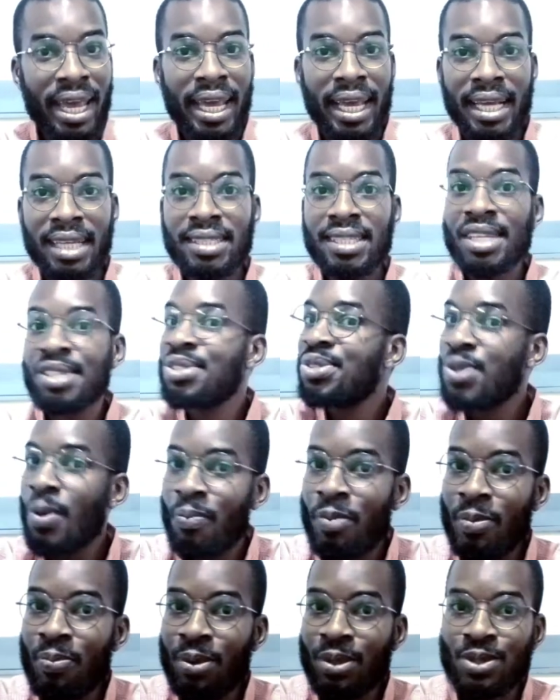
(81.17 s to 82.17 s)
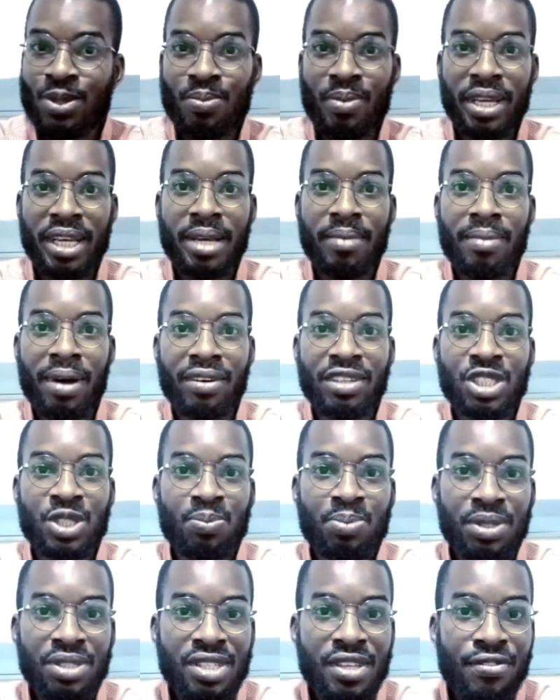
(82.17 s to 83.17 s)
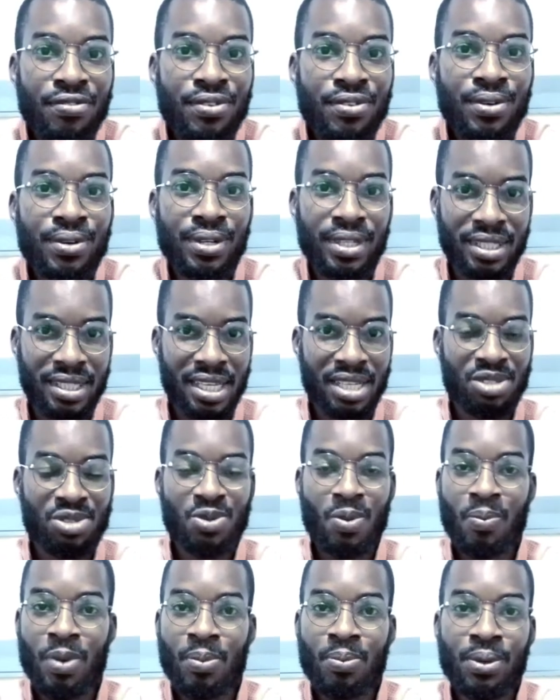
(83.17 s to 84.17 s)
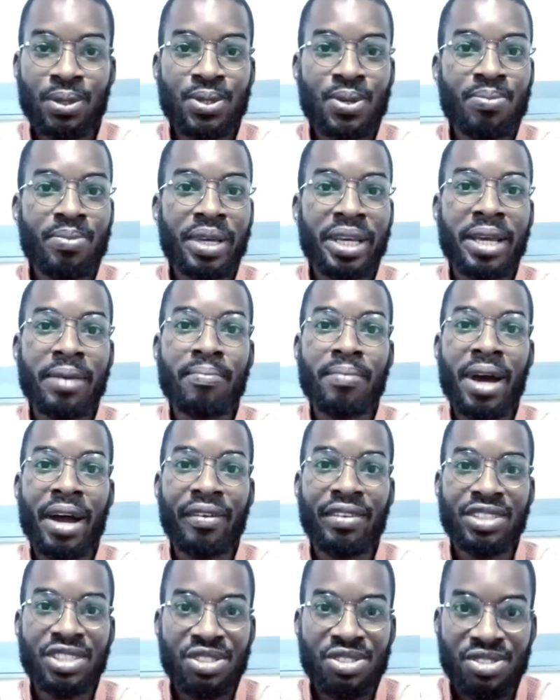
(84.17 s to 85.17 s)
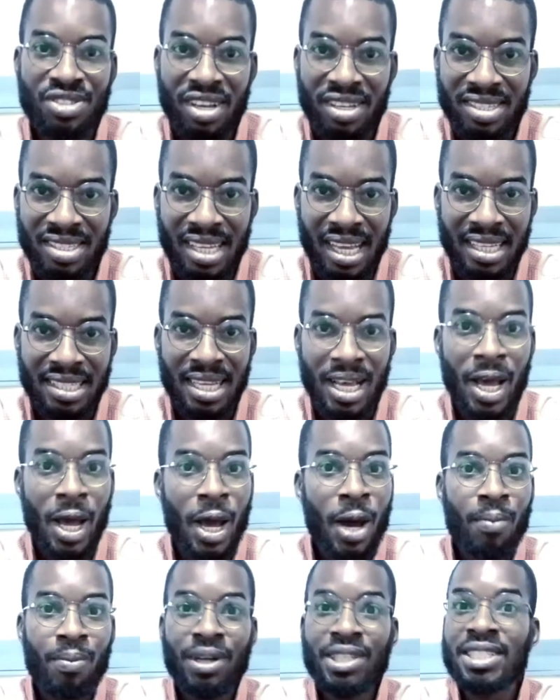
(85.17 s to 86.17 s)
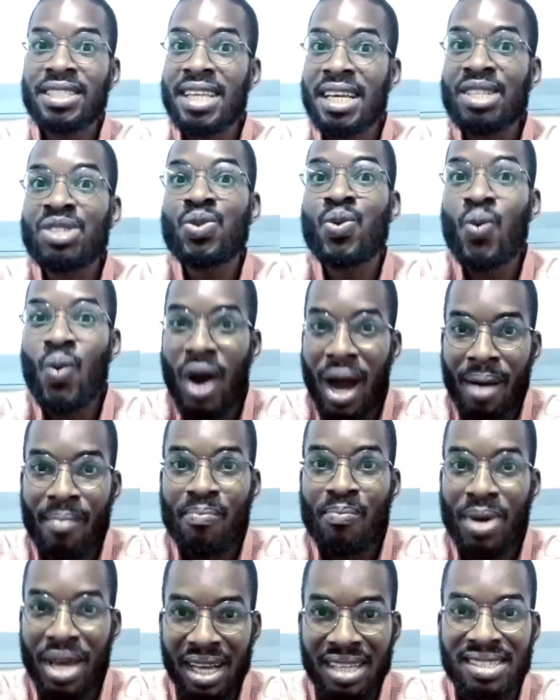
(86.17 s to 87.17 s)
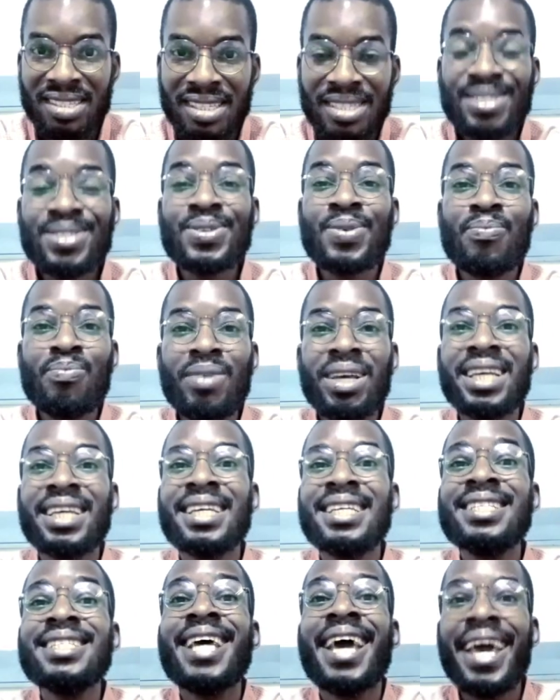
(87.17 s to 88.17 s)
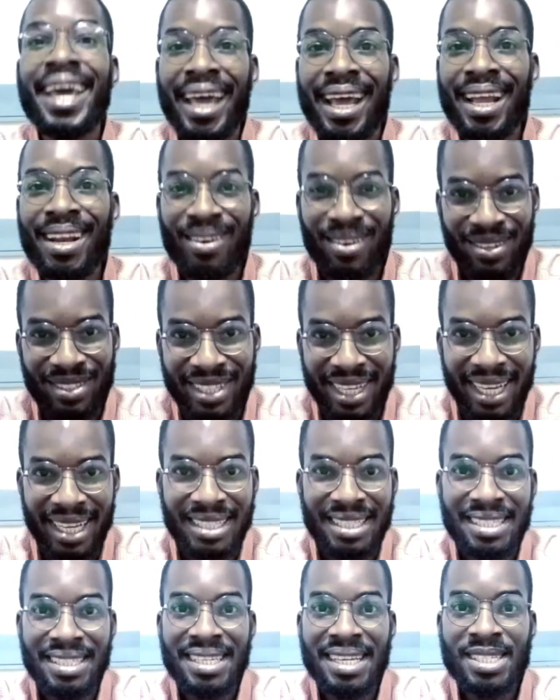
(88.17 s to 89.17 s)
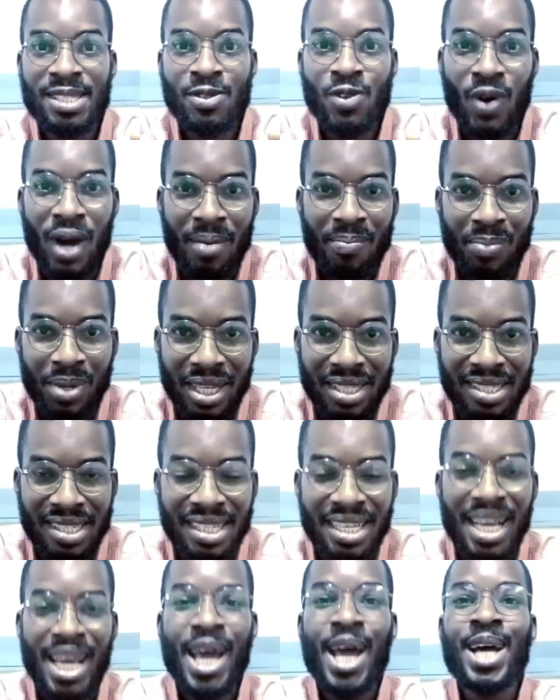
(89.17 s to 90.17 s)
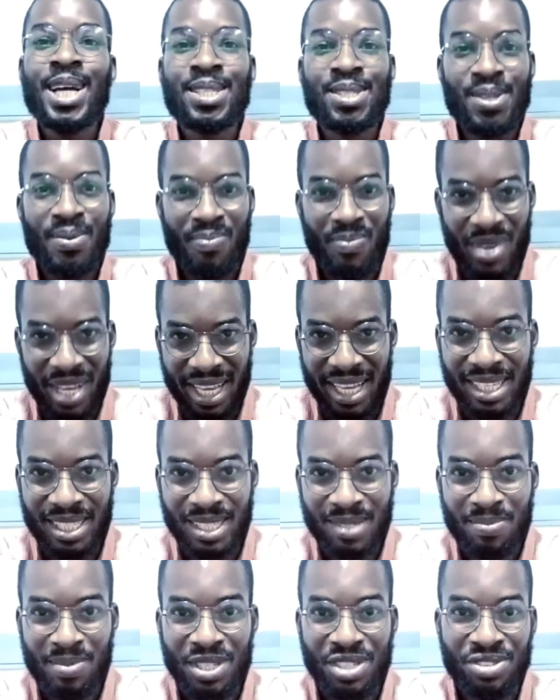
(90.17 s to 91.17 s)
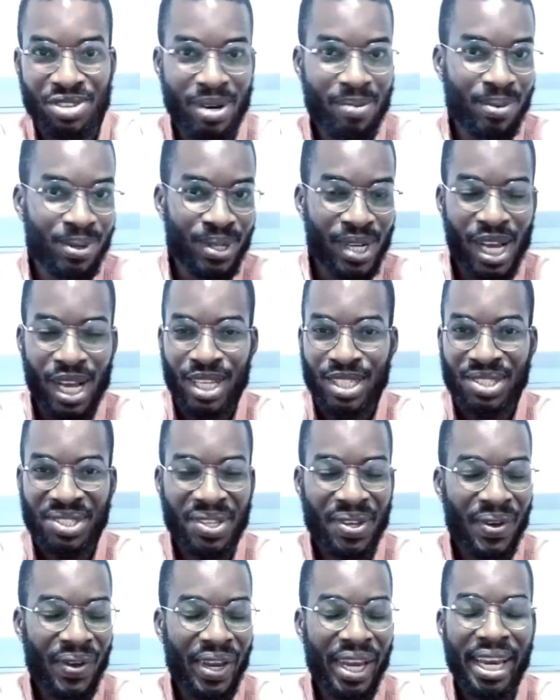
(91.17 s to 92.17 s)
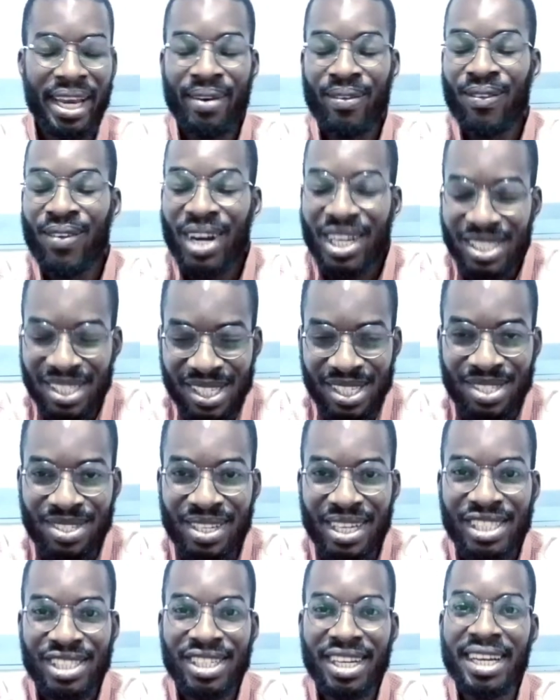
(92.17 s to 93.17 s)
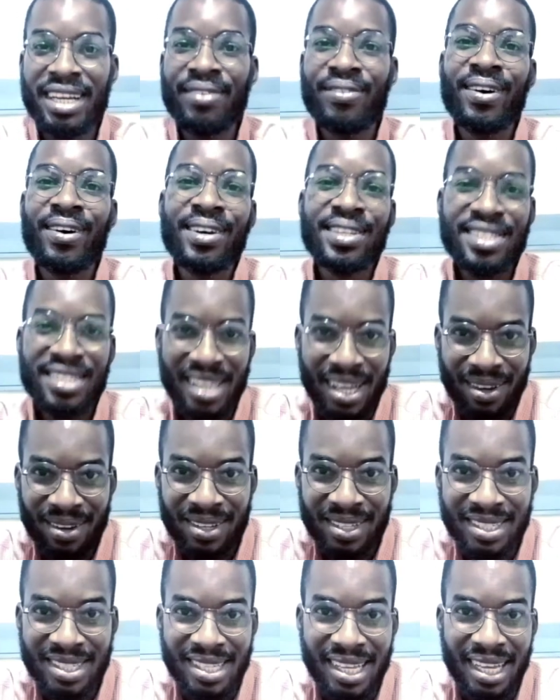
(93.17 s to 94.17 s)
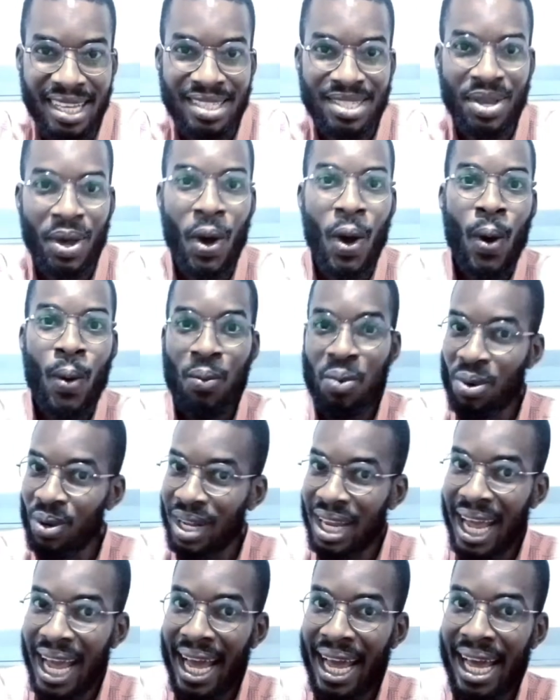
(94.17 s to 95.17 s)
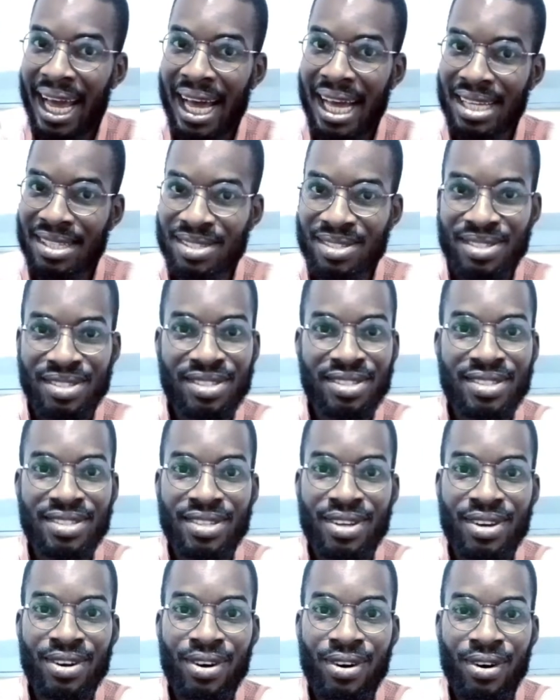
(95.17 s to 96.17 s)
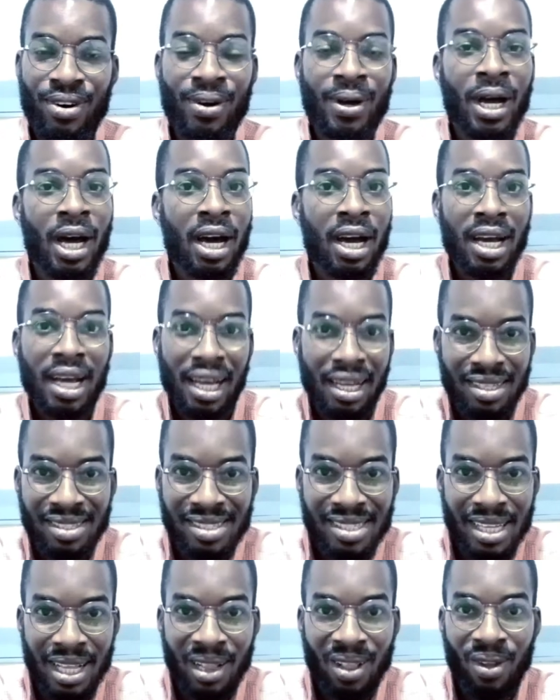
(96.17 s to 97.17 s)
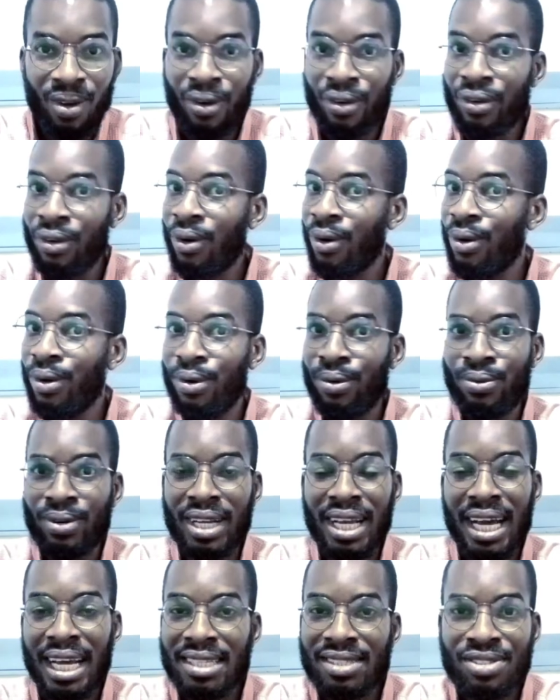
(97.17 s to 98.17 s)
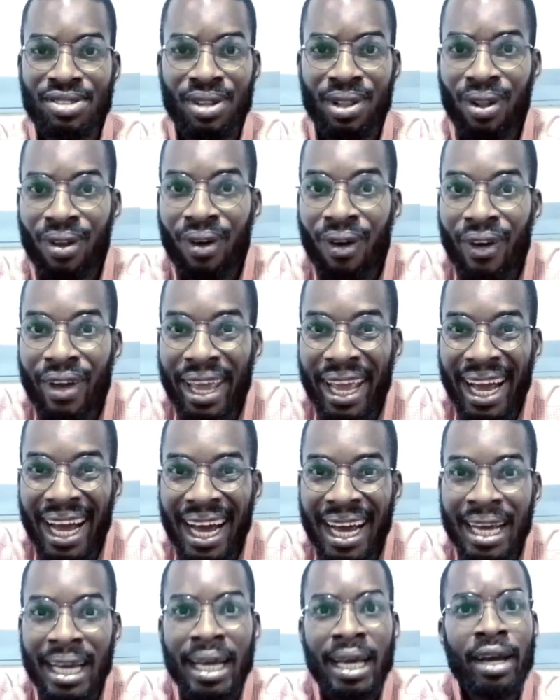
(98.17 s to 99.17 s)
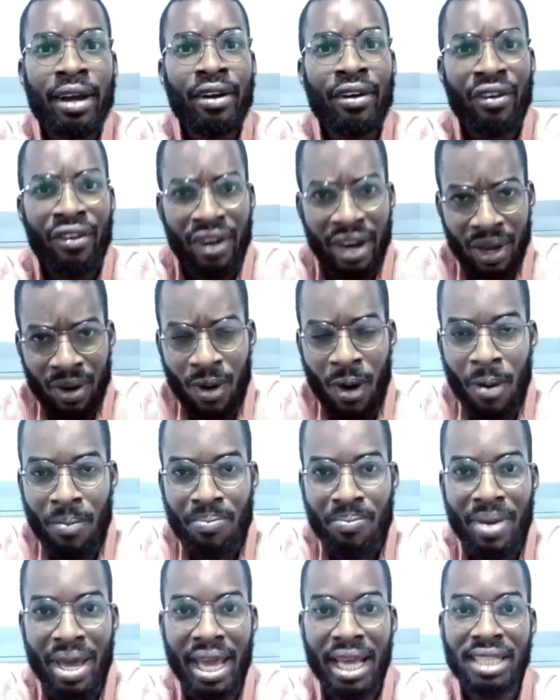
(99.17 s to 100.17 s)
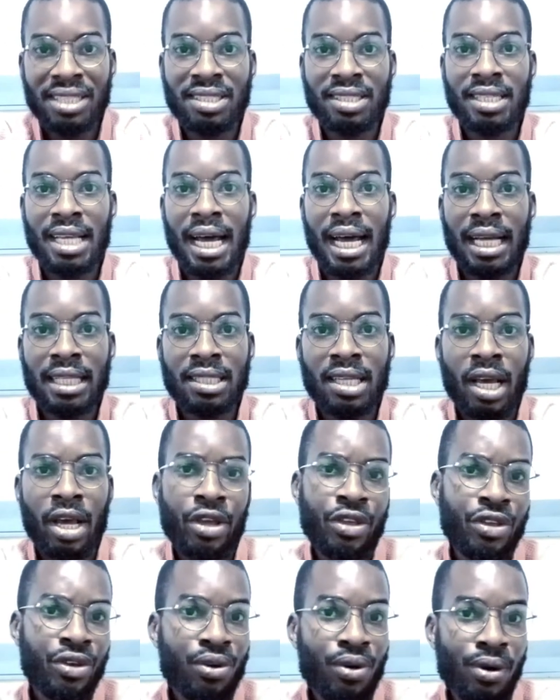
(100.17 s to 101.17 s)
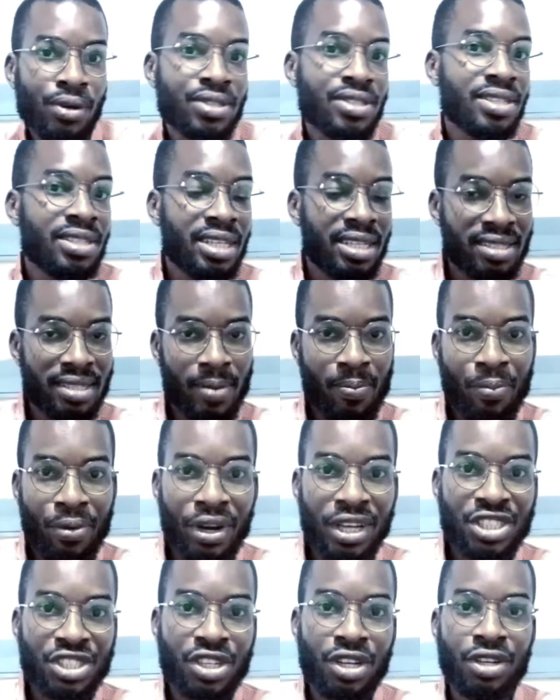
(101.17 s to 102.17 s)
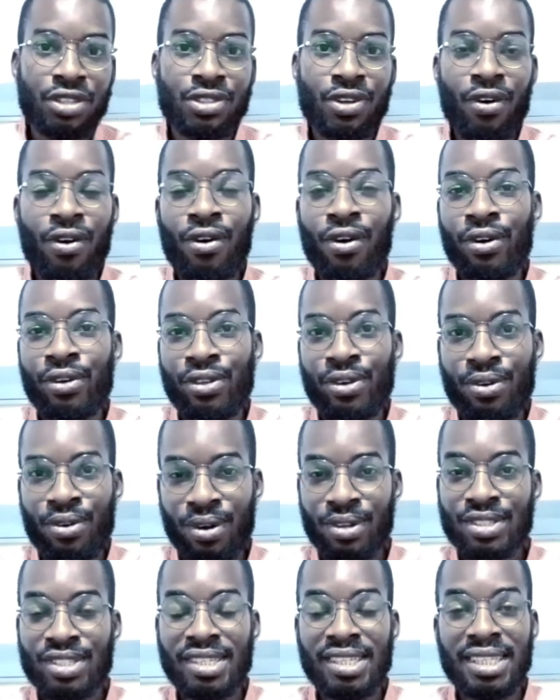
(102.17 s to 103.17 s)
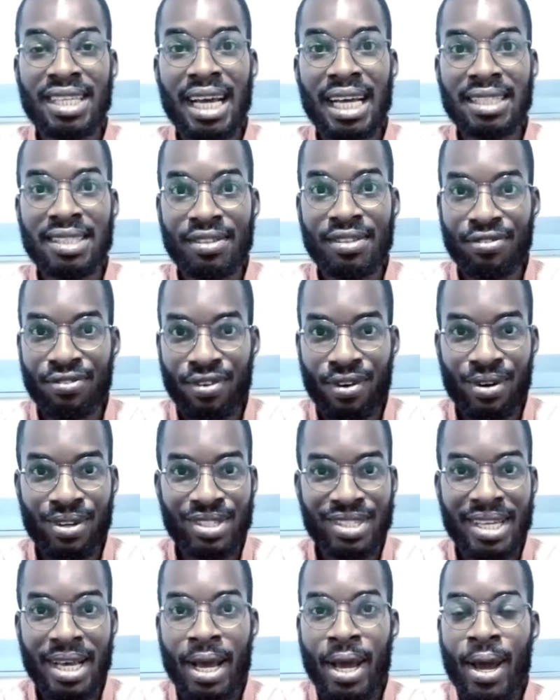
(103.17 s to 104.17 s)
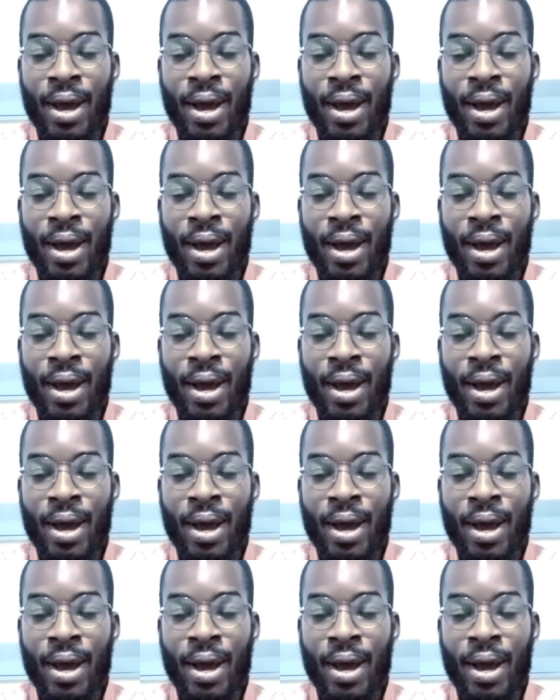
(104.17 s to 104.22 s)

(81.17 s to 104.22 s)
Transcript: It takes two people to make a marriage beautiful. It takes two people to make a marriage a success, but it takes one person to make it hell on earth. It takes one person to make it miserable. So in what situation, in what circumstance, will I, as your counselor or will I, as your lawyer, recommend that you consider separation or you consider divorce?